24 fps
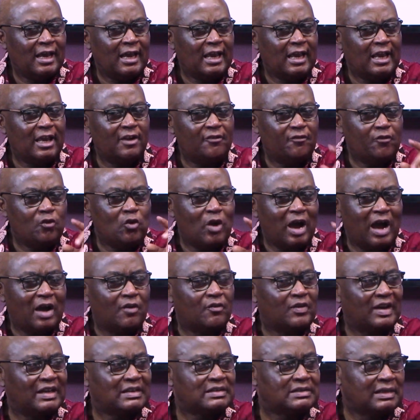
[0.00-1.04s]
If you are
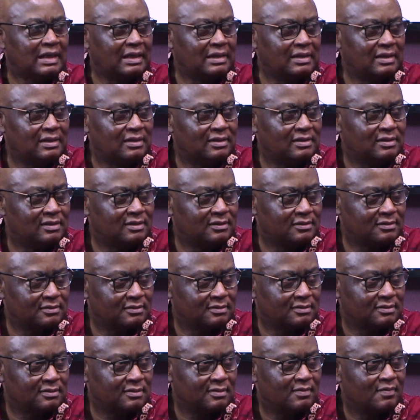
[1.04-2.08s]
arrested
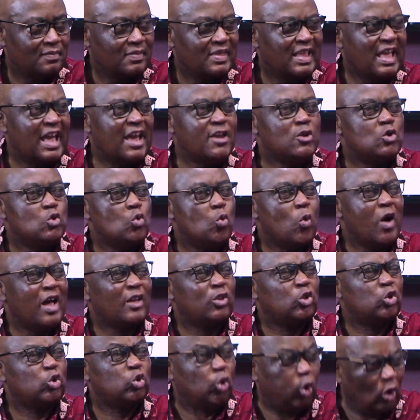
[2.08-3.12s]
and you are
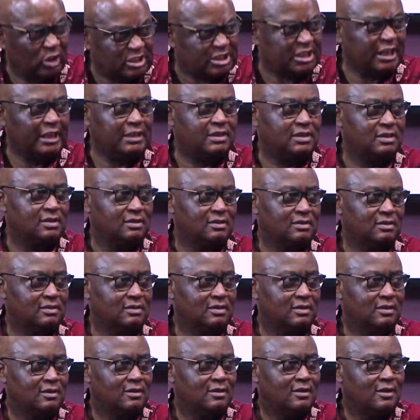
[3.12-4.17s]
tortured,
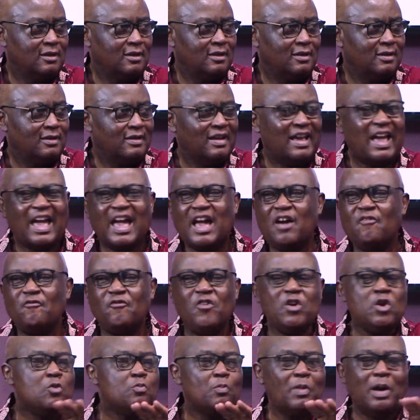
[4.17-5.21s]
every
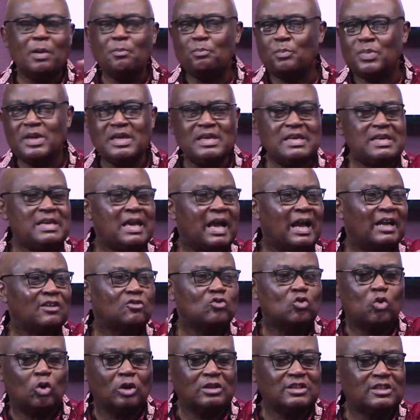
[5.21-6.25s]
human being has
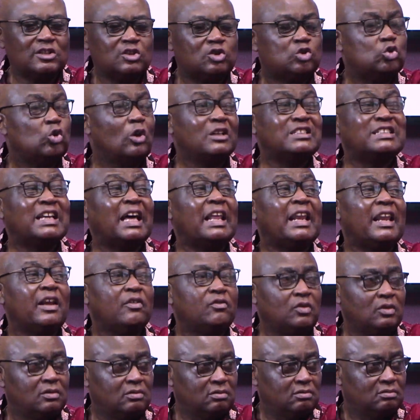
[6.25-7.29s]
got his torture level.
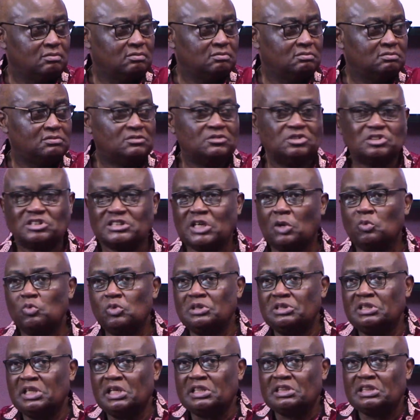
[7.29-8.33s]
Some will
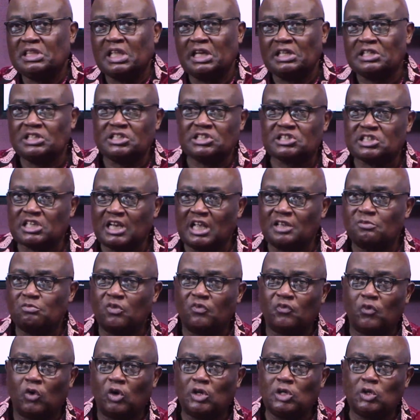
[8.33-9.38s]
take 30 slaps
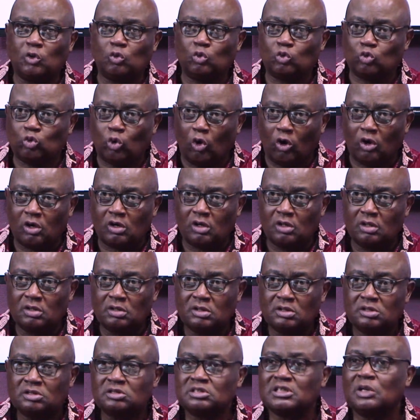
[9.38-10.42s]
before they will talk.
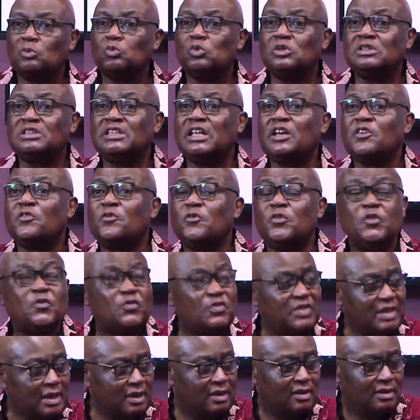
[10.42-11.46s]
Some will take
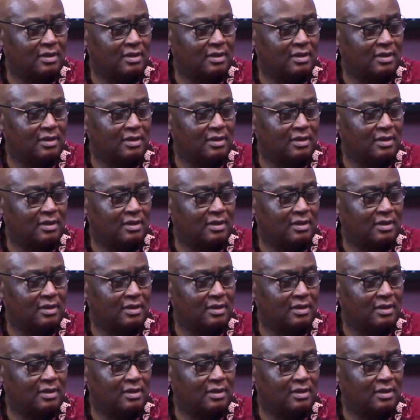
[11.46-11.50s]
50.